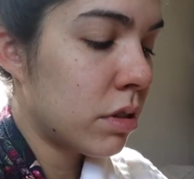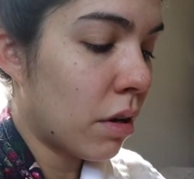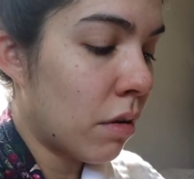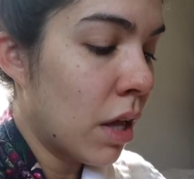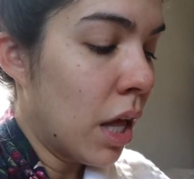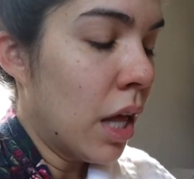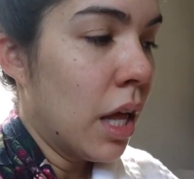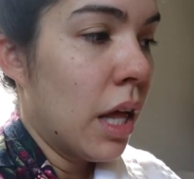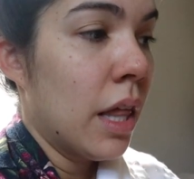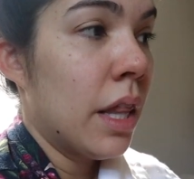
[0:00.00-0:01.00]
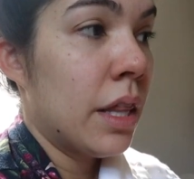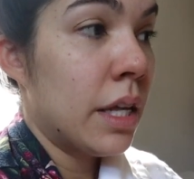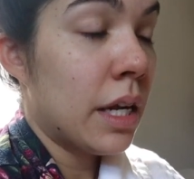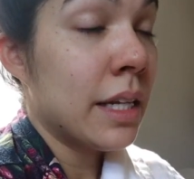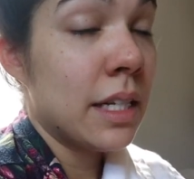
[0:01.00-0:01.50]
So
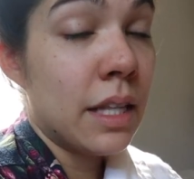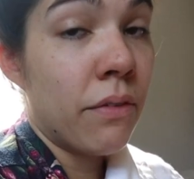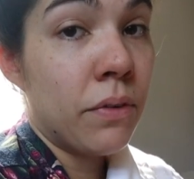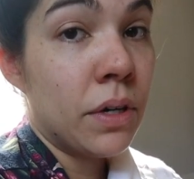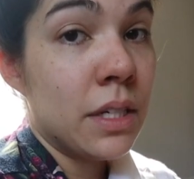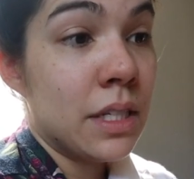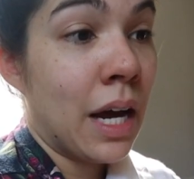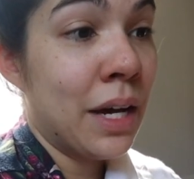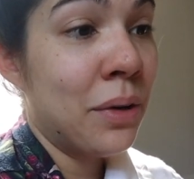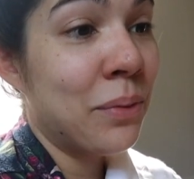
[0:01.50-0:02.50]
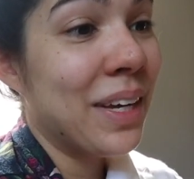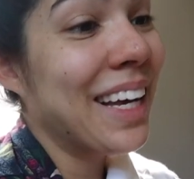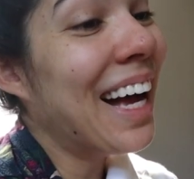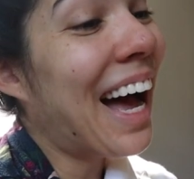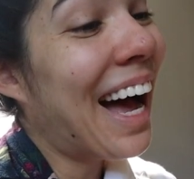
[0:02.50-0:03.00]
th- I did that for an entire week.